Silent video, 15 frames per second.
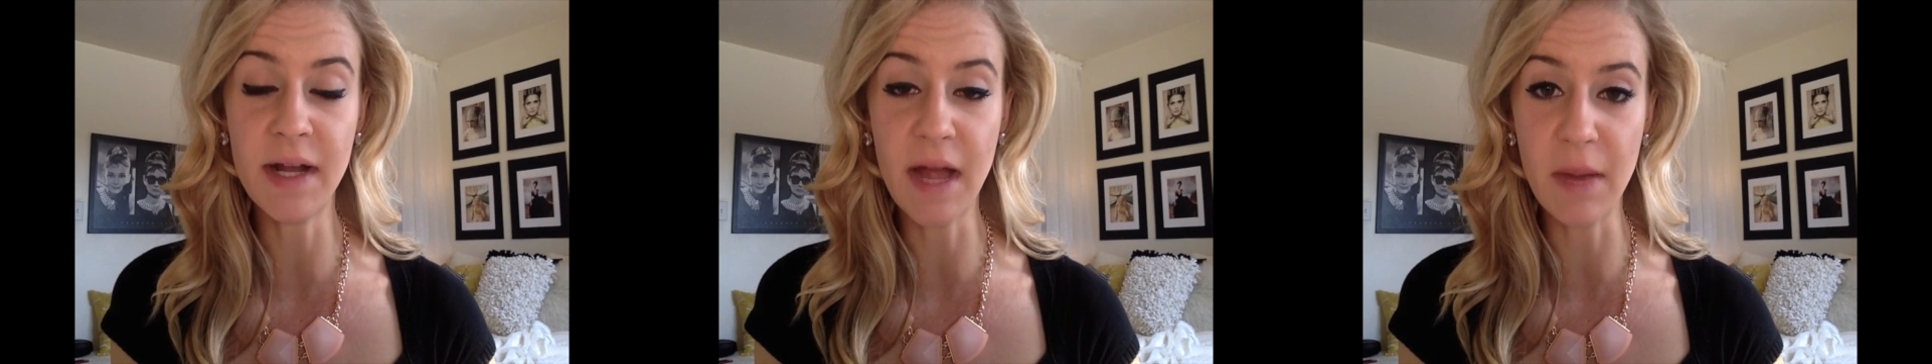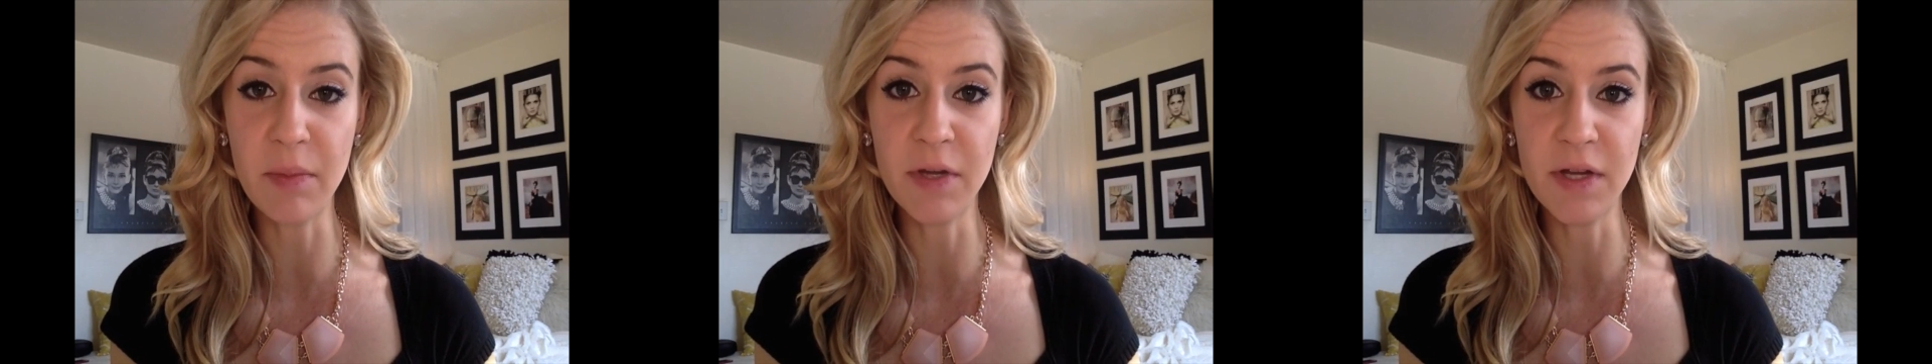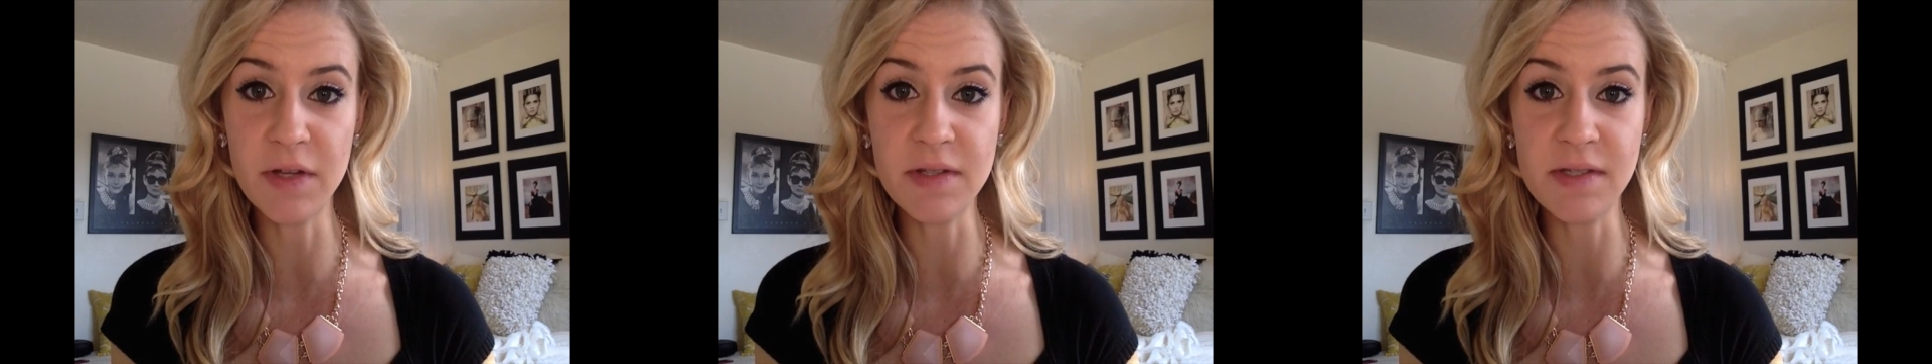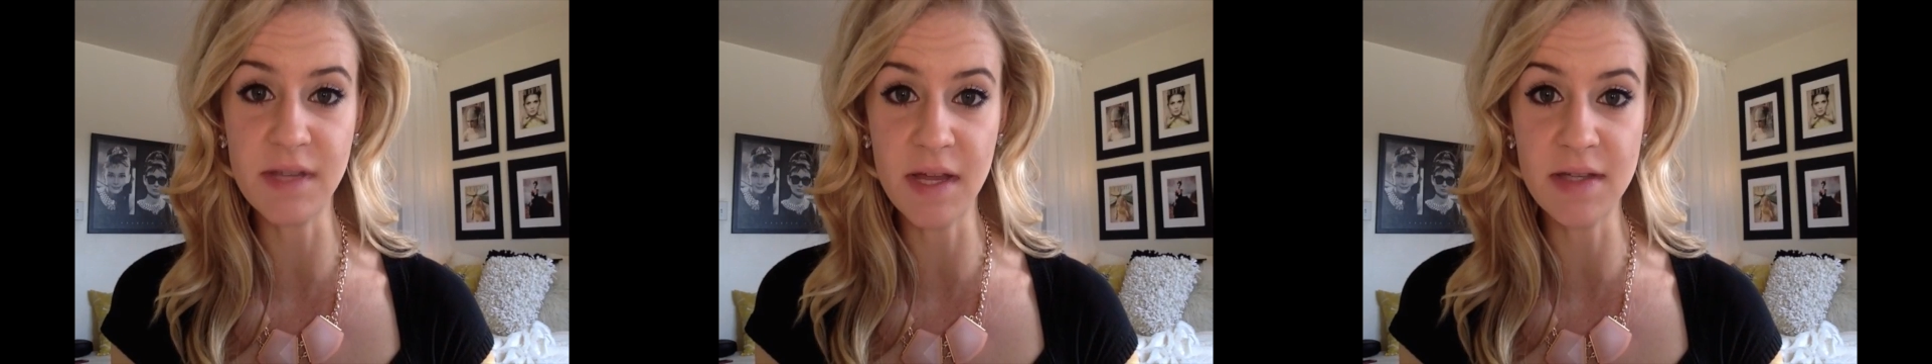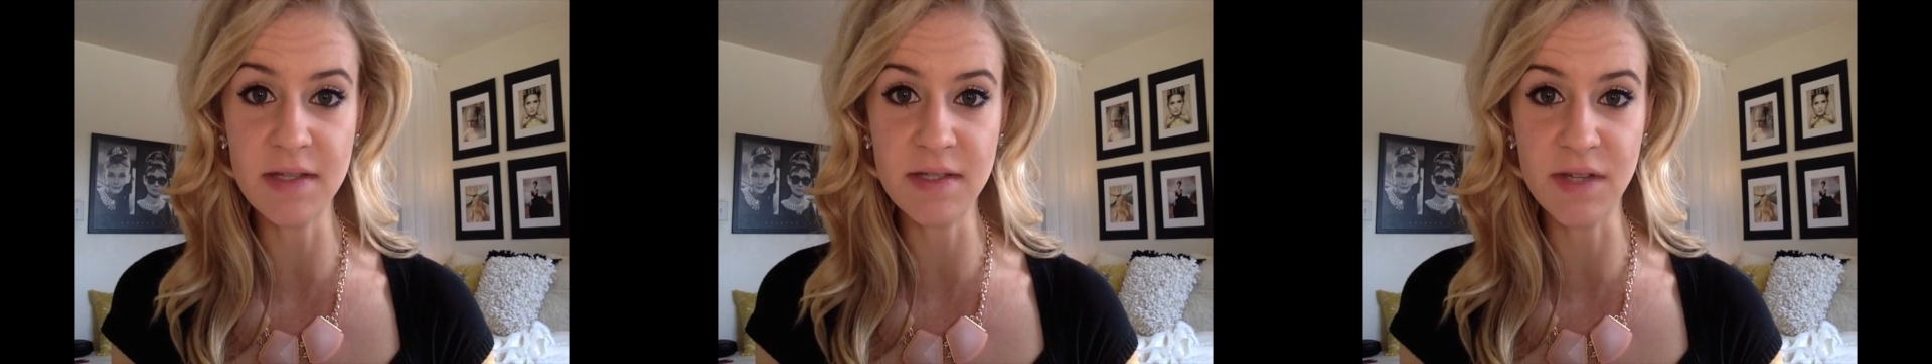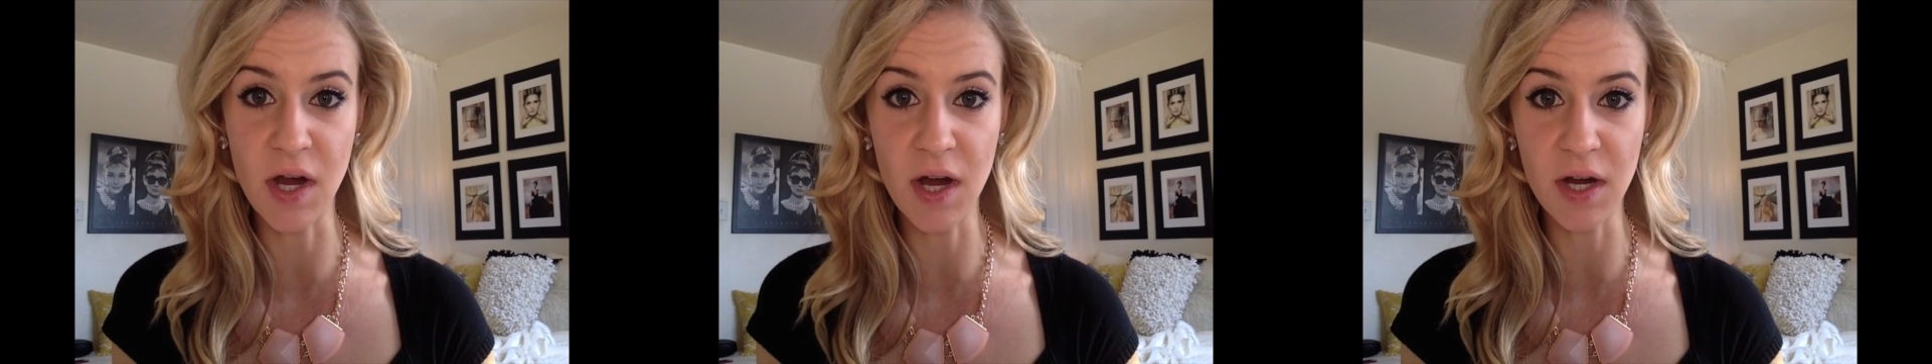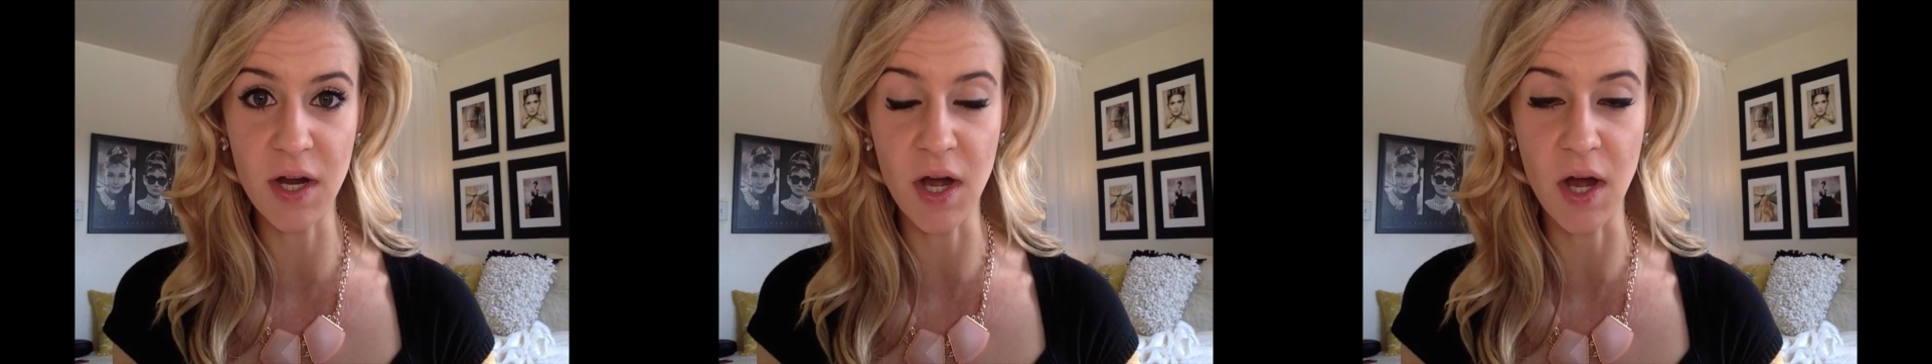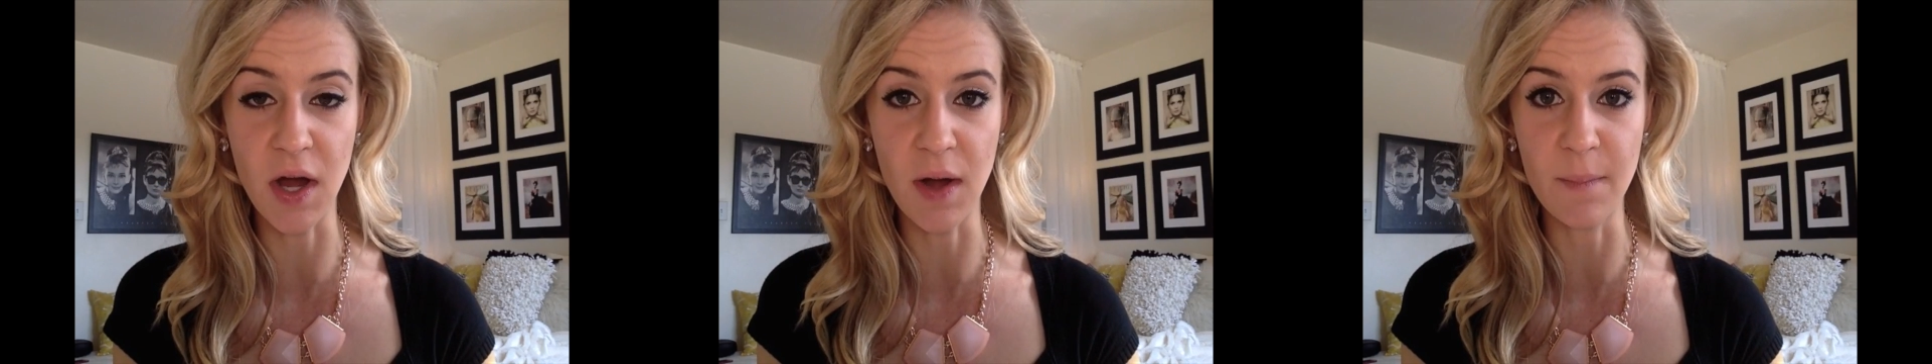
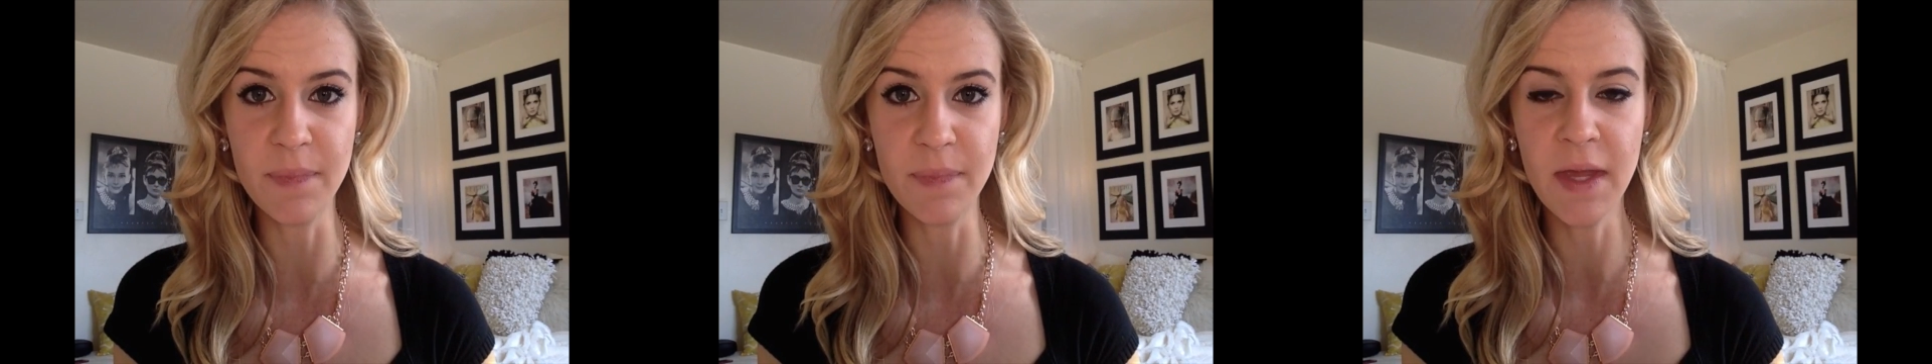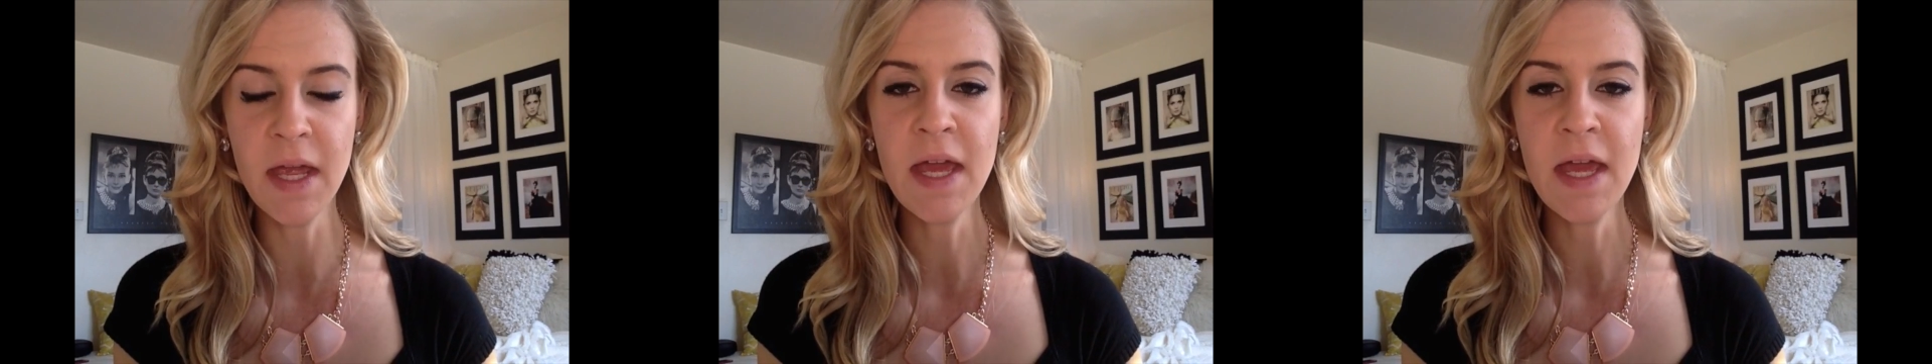abriellesays.com,